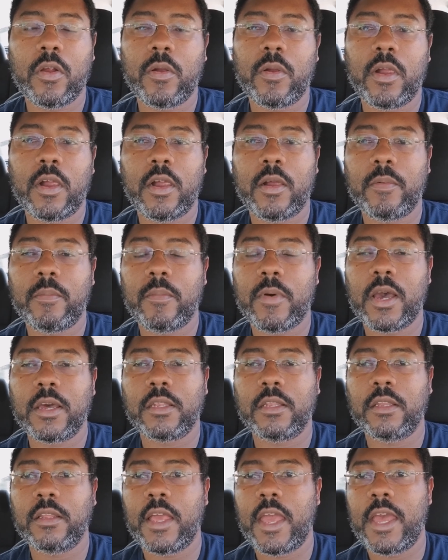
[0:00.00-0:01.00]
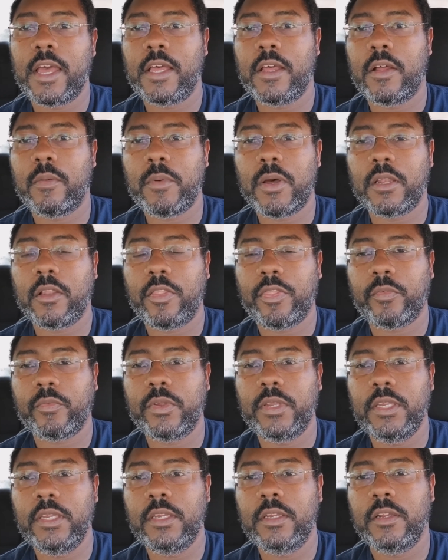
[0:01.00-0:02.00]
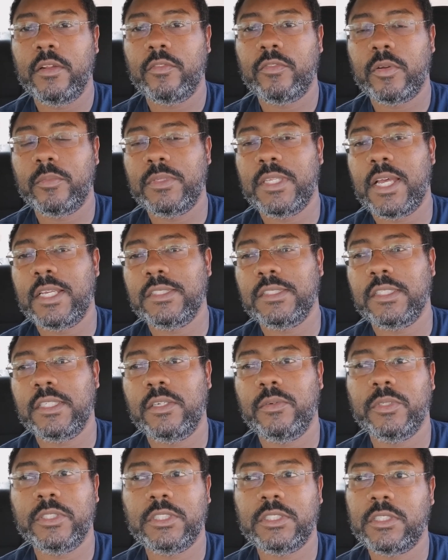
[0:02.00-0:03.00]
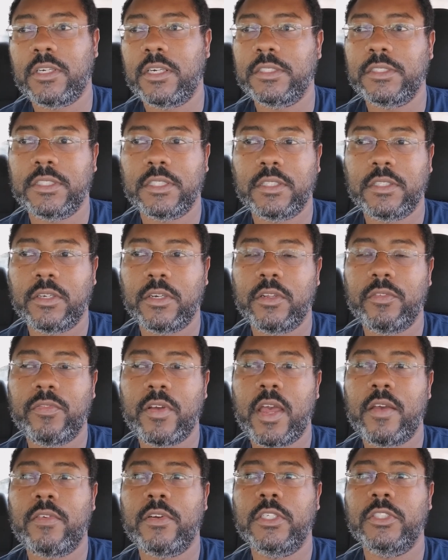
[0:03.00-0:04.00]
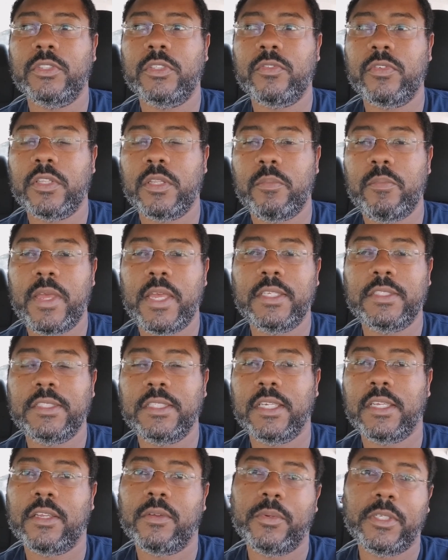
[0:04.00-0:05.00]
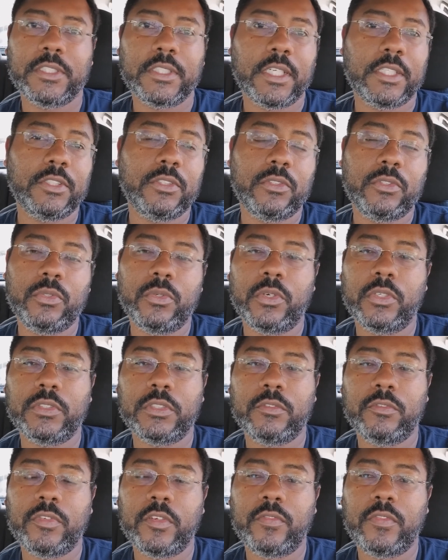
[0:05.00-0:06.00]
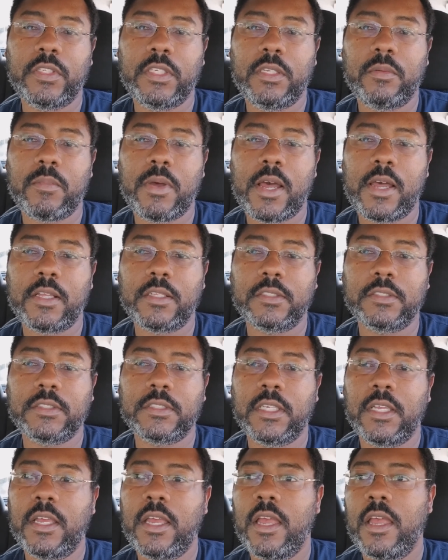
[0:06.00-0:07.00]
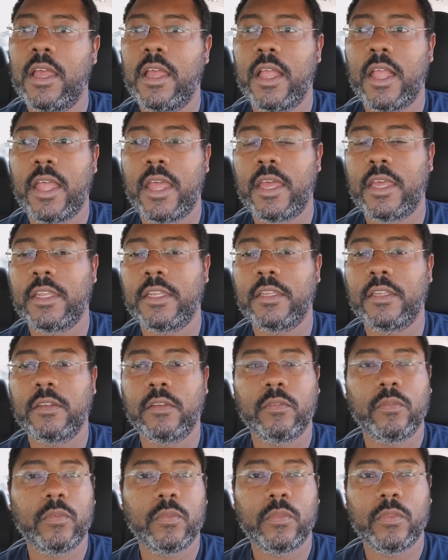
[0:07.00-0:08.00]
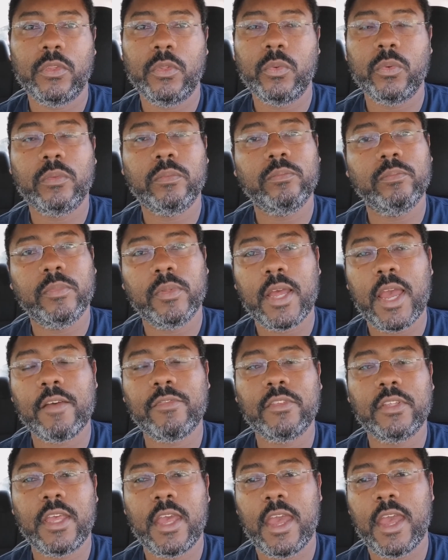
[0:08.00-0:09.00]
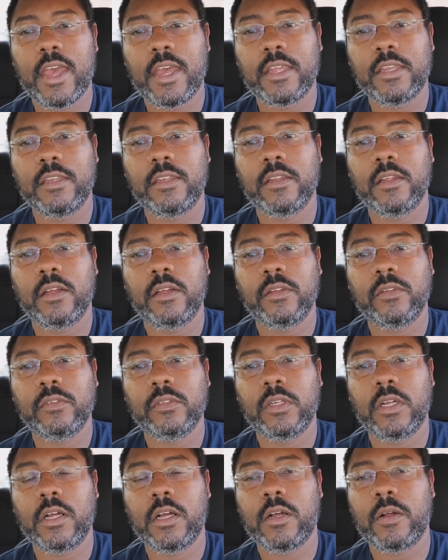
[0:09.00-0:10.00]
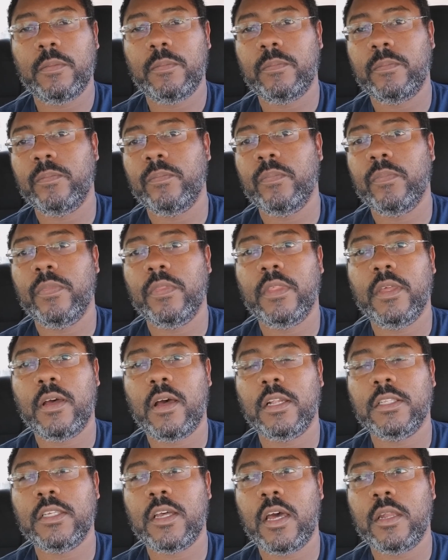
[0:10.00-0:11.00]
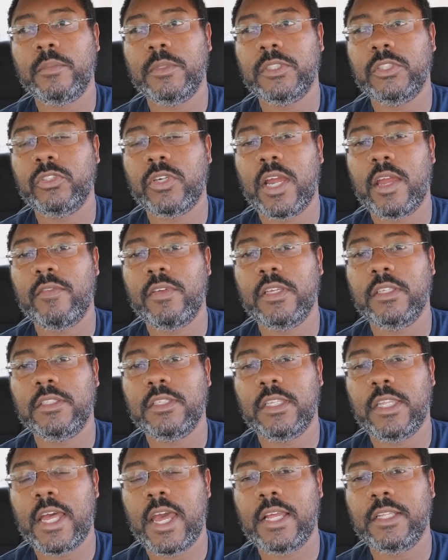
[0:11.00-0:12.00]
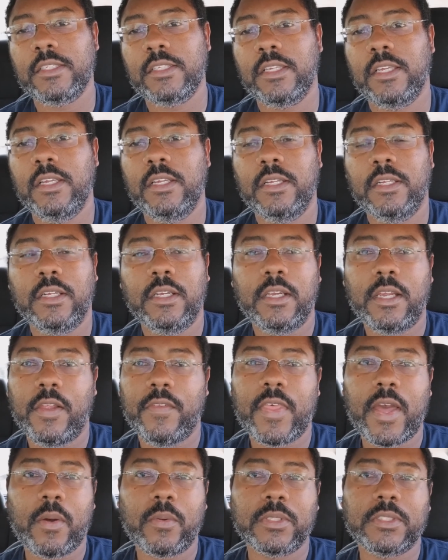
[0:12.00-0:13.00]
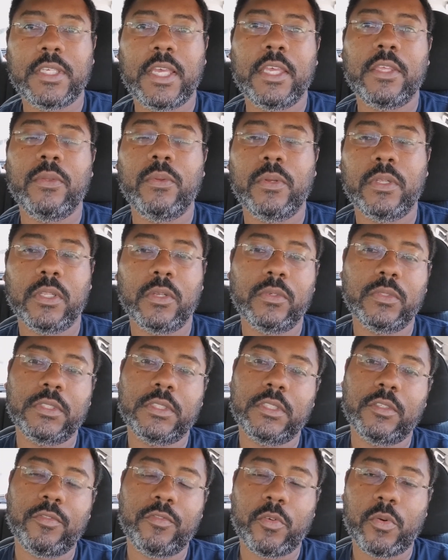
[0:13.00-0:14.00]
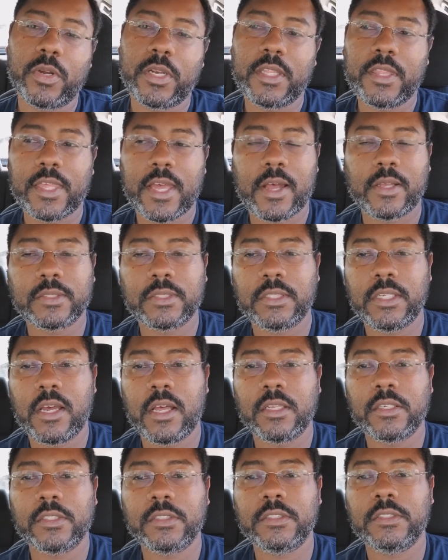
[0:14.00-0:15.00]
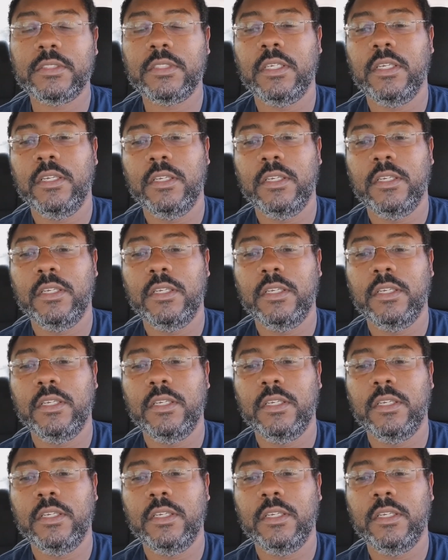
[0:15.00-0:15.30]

Model 3 from Tesla, which starts at $3,500 for the basic, which gets you 215 miles, and you have to add the autonomous driving to that, and that will take you close to $40,000.